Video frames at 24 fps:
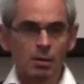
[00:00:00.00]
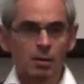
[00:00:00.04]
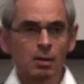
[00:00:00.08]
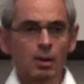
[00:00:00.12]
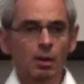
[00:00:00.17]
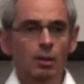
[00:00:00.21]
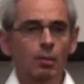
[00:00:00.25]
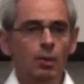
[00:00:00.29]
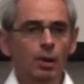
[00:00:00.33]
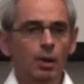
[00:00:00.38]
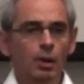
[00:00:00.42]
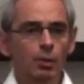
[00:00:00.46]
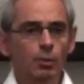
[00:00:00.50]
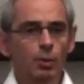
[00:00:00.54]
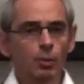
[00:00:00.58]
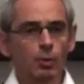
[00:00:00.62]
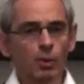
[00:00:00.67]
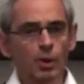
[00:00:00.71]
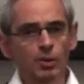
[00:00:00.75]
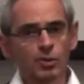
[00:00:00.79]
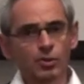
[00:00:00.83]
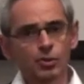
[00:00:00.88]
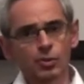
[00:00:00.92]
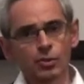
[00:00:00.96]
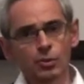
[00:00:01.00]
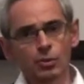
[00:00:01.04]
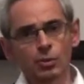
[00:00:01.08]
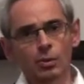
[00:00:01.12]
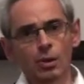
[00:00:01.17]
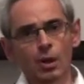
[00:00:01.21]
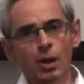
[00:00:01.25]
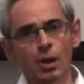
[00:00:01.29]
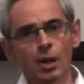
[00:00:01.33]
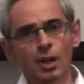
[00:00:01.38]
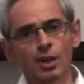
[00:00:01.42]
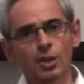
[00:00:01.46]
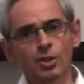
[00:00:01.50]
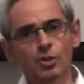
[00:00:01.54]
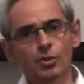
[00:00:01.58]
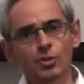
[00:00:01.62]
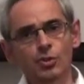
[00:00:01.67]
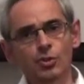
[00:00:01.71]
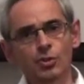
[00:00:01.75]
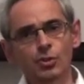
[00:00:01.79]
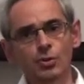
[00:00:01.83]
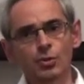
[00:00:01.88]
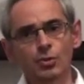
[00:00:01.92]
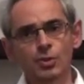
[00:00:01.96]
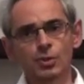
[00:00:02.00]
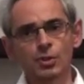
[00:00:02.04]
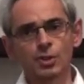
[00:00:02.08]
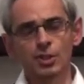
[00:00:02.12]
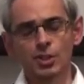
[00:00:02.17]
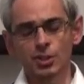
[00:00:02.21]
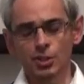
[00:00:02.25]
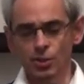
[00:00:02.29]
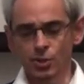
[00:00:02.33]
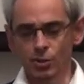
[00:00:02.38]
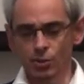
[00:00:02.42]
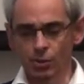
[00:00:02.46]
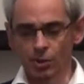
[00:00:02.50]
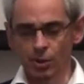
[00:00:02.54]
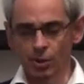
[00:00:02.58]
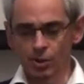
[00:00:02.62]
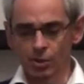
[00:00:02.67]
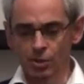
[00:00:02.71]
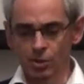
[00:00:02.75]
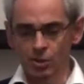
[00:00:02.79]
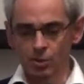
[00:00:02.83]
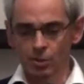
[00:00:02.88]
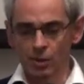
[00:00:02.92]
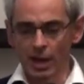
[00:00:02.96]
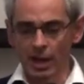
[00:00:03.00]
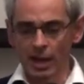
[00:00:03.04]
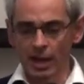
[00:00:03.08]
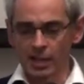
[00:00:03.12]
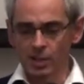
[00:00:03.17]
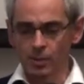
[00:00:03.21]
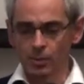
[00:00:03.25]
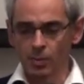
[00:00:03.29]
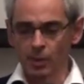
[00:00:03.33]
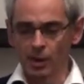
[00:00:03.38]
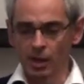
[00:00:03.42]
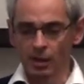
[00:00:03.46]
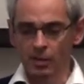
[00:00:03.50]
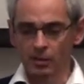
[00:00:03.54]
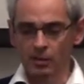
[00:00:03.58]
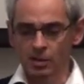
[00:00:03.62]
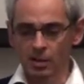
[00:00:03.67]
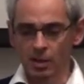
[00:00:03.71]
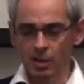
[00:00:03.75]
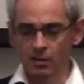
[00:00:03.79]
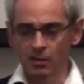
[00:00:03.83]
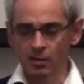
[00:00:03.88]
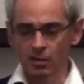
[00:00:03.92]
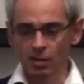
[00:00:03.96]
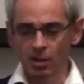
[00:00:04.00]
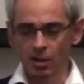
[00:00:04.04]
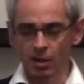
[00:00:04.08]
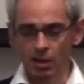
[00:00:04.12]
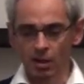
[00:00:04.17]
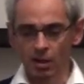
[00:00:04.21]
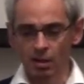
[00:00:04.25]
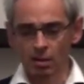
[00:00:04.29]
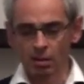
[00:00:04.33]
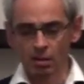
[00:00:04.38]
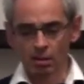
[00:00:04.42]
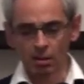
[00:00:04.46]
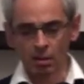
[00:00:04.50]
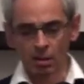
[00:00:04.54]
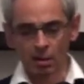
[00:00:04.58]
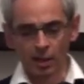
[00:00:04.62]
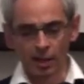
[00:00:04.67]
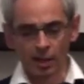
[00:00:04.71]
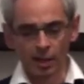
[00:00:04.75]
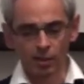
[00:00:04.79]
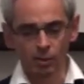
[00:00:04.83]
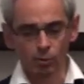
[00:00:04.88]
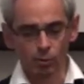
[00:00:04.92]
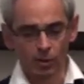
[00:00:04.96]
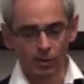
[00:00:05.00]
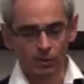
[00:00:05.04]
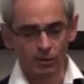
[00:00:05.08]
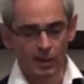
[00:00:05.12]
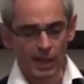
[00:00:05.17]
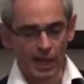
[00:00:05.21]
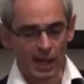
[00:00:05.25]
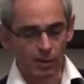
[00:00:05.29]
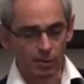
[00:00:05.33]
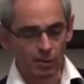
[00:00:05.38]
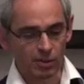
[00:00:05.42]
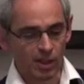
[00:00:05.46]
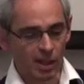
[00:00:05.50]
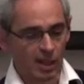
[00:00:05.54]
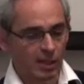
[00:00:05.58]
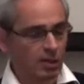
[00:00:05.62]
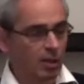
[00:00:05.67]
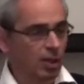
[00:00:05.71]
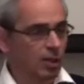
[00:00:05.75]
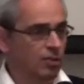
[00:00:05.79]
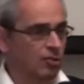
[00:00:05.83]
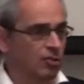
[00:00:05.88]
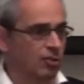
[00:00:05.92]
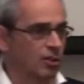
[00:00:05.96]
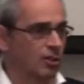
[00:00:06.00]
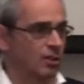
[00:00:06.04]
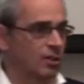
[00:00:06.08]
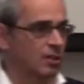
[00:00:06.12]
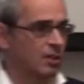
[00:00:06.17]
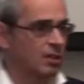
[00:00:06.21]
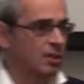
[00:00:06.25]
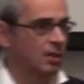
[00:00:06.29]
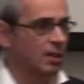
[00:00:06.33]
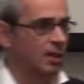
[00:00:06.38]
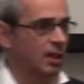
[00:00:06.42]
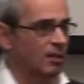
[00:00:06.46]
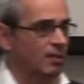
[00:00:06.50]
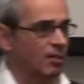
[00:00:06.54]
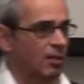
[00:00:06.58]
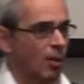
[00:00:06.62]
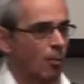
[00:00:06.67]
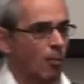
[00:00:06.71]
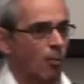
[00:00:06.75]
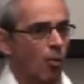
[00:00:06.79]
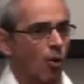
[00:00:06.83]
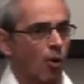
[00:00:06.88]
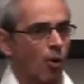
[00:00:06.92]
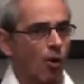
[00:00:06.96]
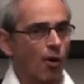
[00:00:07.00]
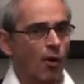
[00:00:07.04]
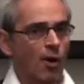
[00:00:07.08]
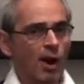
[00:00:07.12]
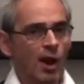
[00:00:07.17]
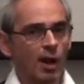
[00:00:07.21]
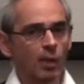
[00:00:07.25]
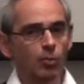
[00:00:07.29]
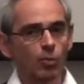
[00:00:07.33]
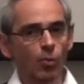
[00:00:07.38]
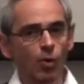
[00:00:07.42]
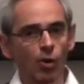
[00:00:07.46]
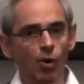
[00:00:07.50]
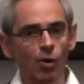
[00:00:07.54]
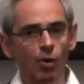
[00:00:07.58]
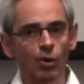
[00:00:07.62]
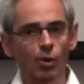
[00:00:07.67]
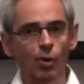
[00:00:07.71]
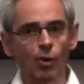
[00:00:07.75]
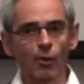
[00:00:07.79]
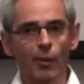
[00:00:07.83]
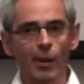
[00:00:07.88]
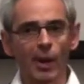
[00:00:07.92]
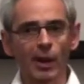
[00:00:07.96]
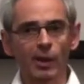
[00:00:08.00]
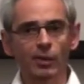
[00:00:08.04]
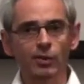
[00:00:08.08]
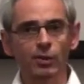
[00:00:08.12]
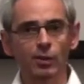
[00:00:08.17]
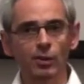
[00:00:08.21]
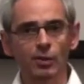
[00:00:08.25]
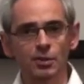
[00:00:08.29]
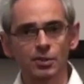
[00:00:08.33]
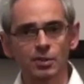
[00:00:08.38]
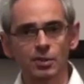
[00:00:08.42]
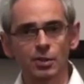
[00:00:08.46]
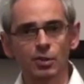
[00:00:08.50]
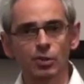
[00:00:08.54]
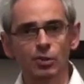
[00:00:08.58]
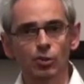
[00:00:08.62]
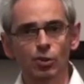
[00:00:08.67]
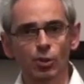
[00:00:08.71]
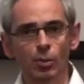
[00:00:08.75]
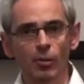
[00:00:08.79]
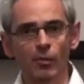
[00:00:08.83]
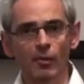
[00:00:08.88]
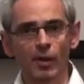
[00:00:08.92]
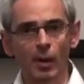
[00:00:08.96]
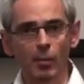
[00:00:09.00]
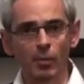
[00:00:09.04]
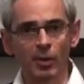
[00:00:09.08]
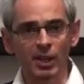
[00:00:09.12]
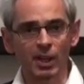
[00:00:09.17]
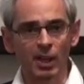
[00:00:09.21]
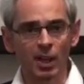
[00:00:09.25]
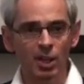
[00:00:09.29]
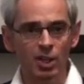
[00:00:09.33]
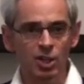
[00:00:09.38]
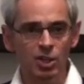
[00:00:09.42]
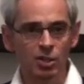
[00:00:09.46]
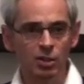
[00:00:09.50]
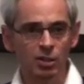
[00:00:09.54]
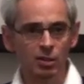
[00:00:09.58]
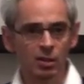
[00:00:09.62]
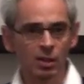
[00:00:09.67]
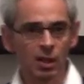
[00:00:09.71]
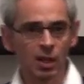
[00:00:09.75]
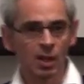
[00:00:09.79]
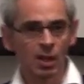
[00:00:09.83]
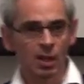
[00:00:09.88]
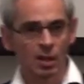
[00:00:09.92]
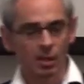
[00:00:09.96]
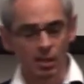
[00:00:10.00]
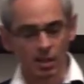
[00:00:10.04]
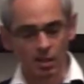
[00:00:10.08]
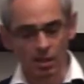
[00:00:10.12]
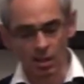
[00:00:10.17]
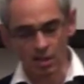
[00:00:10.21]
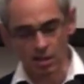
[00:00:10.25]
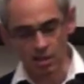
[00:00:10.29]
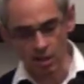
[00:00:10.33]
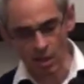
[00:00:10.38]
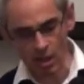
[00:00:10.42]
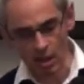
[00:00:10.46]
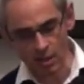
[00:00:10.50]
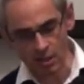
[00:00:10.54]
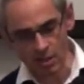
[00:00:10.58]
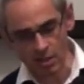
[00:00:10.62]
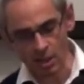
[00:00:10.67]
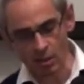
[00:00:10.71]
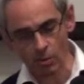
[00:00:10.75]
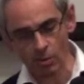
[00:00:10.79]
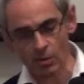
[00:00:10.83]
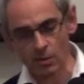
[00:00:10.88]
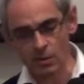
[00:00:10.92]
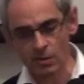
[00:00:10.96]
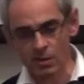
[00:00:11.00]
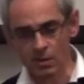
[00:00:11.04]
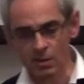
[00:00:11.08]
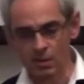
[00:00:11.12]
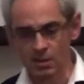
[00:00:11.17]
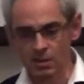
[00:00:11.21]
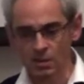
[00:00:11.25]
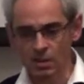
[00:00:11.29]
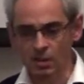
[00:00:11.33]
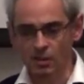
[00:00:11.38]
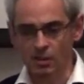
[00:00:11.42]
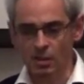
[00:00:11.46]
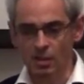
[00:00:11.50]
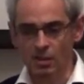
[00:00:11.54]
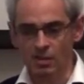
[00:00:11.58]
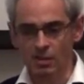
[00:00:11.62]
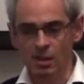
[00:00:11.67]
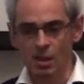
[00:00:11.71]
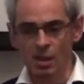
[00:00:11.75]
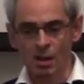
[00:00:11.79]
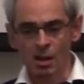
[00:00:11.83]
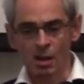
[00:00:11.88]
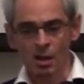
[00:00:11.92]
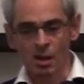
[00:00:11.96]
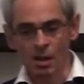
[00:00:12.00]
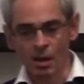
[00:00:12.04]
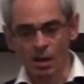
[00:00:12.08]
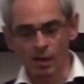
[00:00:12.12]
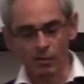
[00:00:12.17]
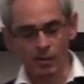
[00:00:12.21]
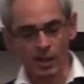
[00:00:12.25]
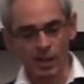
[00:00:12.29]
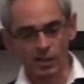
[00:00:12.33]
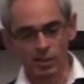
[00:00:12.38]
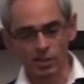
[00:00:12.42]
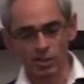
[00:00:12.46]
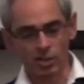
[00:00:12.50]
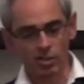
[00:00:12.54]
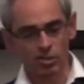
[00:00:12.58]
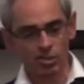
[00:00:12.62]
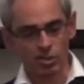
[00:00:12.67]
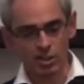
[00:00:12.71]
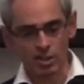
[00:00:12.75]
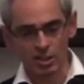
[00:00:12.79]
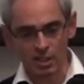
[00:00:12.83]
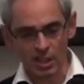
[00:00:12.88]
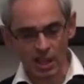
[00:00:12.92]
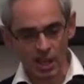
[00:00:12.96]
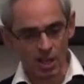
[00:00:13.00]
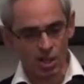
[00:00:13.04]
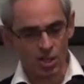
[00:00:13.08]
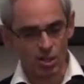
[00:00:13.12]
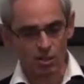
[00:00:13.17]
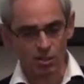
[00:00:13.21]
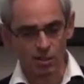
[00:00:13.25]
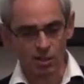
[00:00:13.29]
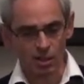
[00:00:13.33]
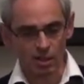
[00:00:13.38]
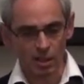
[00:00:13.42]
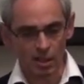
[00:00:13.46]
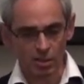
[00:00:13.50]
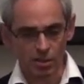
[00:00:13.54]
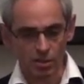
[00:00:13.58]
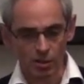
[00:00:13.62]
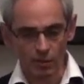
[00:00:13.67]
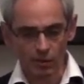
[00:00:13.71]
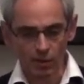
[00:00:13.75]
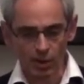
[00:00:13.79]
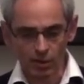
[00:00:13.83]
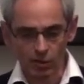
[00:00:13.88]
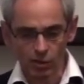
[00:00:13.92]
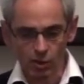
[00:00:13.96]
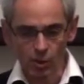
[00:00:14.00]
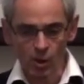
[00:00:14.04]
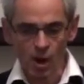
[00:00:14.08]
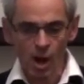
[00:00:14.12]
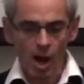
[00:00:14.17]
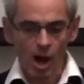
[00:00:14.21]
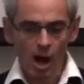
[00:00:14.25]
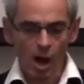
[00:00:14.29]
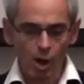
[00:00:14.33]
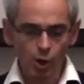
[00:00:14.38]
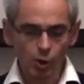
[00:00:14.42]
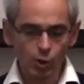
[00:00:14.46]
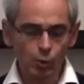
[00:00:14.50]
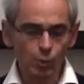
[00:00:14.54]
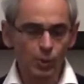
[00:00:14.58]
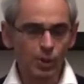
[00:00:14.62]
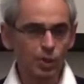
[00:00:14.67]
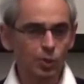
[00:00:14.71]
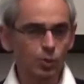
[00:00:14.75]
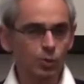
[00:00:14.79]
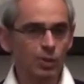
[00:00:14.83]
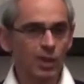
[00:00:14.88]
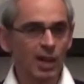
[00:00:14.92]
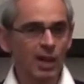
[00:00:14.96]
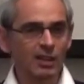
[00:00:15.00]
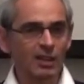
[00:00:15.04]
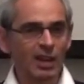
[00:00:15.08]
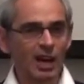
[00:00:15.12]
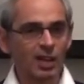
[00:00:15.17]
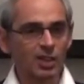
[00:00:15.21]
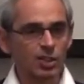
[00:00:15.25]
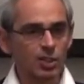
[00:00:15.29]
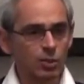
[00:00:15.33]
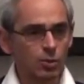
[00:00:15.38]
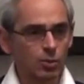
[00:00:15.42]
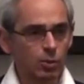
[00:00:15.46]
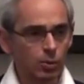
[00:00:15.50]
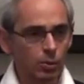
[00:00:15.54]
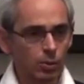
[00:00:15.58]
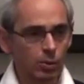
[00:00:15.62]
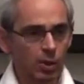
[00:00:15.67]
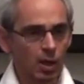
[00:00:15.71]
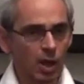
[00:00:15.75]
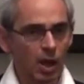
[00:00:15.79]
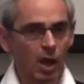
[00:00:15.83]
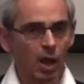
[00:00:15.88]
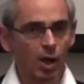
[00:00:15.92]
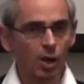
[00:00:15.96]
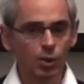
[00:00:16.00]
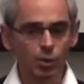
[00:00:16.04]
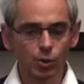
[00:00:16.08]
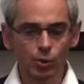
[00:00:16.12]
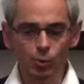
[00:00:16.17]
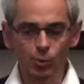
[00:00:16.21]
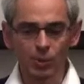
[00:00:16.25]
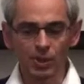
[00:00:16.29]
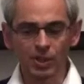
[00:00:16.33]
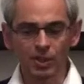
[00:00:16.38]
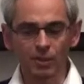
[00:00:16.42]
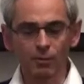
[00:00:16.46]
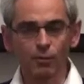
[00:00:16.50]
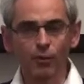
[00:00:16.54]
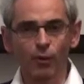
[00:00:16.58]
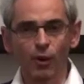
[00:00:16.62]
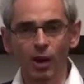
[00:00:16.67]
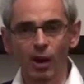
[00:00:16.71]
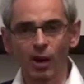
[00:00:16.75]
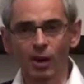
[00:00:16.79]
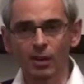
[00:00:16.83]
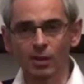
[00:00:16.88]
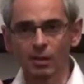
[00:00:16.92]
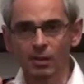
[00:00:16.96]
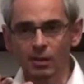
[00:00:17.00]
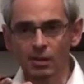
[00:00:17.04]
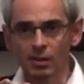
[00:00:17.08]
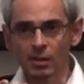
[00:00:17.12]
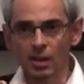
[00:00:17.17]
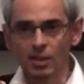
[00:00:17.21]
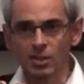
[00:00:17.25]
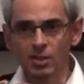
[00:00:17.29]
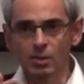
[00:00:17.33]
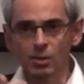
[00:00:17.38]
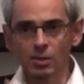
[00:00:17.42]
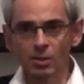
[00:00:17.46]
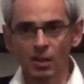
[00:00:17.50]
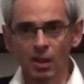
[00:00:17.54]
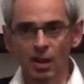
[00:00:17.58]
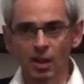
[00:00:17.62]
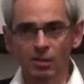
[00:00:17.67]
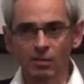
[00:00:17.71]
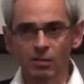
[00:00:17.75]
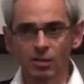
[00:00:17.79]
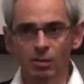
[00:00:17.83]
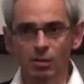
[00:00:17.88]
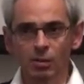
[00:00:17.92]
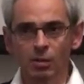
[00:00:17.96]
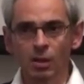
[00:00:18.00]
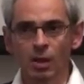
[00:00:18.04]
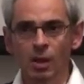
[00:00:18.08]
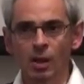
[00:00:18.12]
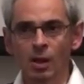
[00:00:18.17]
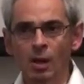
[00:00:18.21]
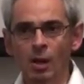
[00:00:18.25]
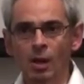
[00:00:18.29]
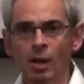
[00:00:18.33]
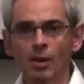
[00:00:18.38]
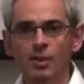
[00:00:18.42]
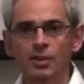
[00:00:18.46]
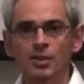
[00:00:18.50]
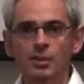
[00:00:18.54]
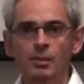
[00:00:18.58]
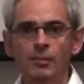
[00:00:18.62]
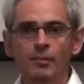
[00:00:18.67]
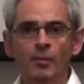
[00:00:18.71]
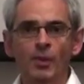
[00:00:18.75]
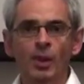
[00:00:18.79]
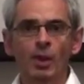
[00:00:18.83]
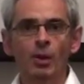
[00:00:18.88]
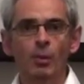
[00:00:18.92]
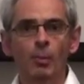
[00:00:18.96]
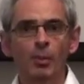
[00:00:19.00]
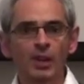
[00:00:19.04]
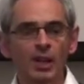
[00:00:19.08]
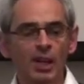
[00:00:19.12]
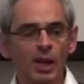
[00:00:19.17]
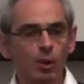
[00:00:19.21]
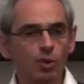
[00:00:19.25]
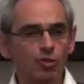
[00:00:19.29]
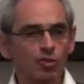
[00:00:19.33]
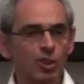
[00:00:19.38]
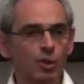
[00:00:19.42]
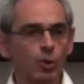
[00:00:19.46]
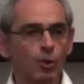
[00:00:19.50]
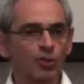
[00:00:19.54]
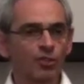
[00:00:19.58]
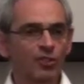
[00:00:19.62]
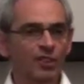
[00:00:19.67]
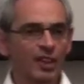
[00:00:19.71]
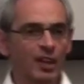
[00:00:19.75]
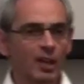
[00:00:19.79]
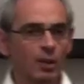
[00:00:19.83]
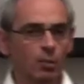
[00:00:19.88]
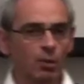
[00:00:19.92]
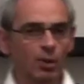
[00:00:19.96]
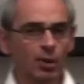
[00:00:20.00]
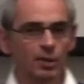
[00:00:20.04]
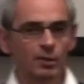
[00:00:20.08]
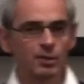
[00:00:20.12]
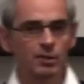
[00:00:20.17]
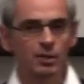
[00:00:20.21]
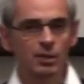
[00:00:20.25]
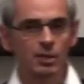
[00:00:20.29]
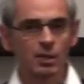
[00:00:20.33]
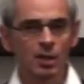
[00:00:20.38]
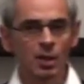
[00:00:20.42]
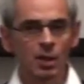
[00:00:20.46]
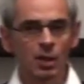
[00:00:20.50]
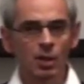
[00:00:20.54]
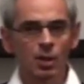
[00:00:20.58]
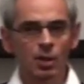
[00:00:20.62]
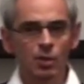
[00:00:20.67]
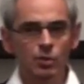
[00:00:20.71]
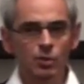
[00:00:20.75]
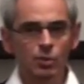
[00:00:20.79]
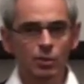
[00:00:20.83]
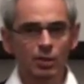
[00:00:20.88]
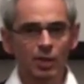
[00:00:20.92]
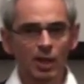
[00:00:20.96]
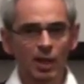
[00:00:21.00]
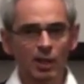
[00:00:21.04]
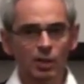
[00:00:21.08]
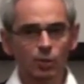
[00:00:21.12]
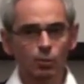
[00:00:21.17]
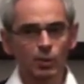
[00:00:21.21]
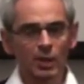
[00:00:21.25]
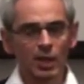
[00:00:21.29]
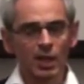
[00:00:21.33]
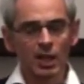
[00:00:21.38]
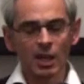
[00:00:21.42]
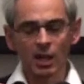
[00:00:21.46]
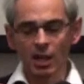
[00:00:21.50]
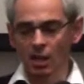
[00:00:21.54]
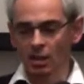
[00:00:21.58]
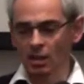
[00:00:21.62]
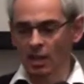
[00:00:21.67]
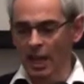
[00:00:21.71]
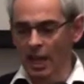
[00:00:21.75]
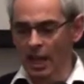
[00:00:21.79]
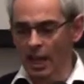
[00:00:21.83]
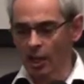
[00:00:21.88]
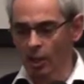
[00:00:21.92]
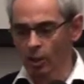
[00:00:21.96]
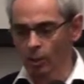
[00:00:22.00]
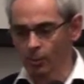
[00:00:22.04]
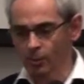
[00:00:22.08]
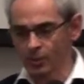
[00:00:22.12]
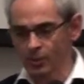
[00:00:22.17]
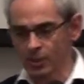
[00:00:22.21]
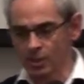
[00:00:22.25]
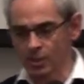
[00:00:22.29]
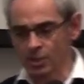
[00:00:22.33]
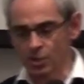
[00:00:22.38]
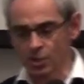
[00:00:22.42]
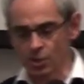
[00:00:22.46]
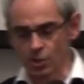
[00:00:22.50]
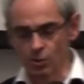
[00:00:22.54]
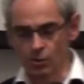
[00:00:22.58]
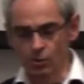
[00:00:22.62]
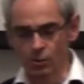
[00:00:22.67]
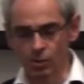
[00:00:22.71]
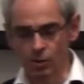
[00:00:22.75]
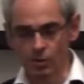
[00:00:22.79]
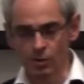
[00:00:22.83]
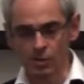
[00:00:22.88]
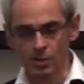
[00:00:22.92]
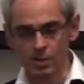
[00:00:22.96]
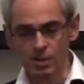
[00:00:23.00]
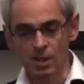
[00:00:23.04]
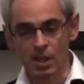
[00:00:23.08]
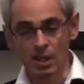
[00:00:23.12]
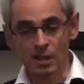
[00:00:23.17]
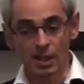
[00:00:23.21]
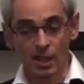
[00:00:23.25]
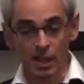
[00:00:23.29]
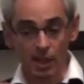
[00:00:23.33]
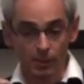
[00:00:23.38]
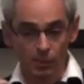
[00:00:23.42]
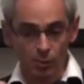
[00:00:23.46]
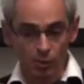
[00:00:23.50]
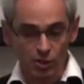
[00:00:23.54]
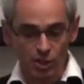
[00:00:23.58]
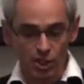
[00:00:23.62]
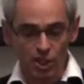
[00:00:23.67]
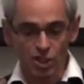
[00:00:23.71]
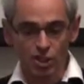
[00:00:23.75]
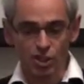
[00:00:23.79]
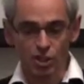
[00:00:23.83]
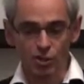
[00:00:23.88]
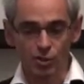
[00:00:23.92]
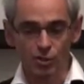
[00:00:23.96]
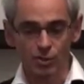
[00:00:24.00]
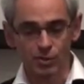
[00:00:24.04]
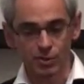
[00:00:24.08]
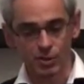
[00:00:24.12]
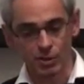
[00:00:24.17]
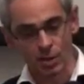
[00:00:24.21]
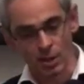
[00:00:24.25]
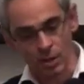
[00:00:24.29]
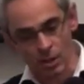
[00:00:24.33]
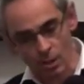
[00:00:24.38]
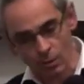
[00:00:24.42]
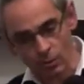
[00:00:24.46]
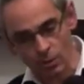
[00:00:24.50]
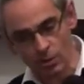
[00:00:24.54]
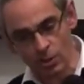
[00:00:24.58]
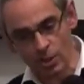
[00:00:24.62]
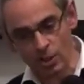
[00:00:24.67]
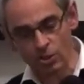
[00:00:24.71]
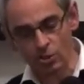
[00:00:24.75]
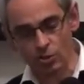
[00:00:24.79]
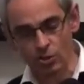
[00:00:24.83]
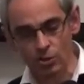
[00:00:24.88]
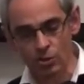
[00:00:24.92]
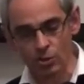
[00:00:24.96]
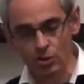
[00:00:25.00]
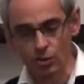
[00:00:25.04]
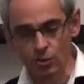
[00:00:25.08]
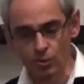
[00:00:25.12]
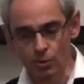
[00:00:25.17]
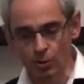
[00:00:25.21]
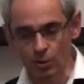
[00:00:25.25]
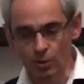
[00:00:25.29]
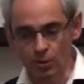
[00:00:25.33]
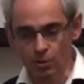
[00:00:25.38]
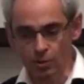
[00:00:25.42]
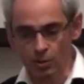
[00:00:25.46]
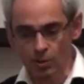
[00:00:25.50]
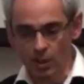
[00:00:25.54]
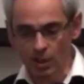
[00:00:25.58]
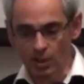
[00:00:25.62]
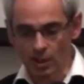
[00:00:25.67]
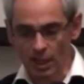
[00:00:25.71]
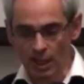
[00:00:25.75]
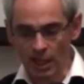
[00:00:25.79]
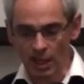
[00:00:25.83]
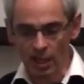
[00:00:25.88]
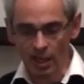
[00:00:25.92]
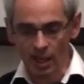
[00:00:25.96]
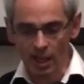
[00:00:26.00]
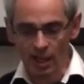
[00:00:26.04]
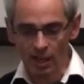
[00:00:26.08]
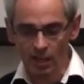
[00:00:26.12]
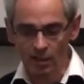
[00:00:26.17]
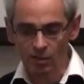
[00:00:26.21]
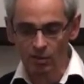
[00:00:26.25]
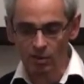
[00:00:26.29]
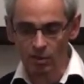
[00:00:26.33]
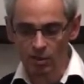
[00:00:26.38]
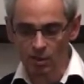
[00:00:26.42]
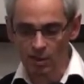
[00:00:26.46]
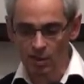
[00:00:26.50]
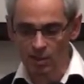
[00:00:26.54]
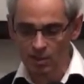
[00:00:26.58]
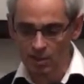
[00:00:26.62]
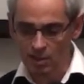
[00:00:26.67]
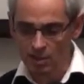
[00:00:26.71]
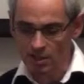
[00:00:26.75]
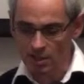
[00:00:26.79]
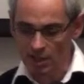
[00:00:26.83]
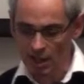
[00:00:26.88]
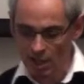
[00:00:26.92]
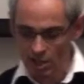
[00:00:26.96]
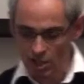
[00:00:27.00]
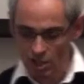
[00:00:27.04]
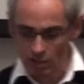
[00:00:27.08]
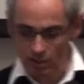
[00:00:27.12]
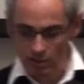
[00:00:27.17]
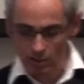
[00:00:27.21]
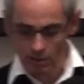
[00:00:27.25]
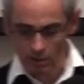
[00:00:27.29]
Well, we want to introduce the students to aspects that are linked with nanotechnologies that are more and more around us in terms of application, that has consequences, that has advantage, discussion, and that sort of thing. So how do we do that at school? How do we define, that's the title, a pedagogical sequence, so that we can help these students and help the teachers to teach the students so that they can enter this discussion.